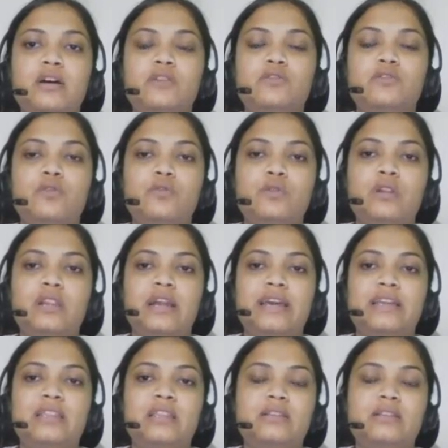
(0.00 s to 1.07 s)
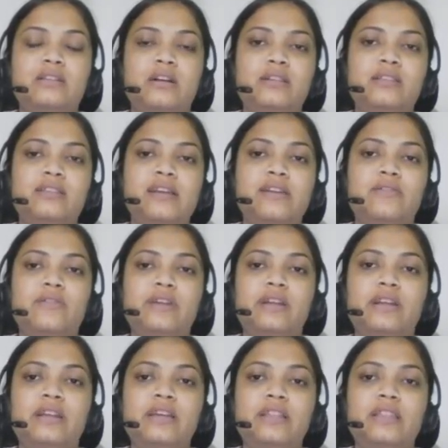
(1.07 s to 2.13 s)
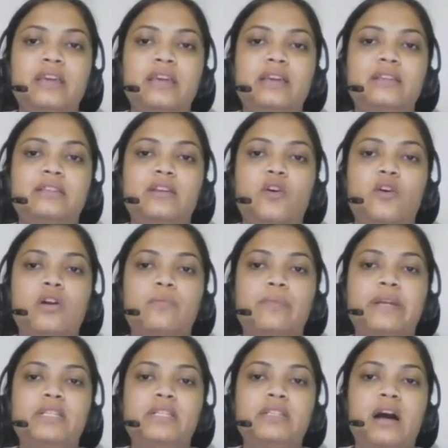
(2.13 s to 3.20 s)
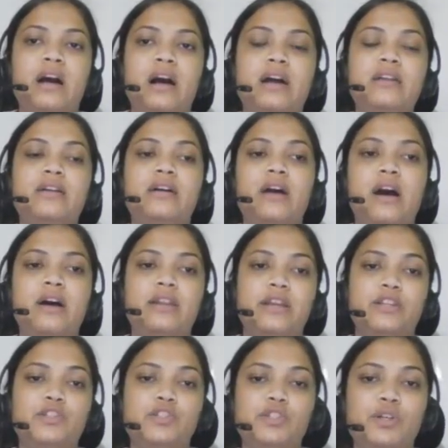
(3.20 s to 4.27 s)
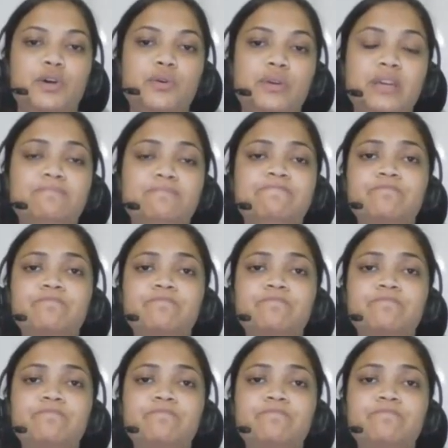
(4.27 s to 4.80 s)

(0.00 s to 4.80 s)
so like this, concentrically these orbits are arranged. Okay,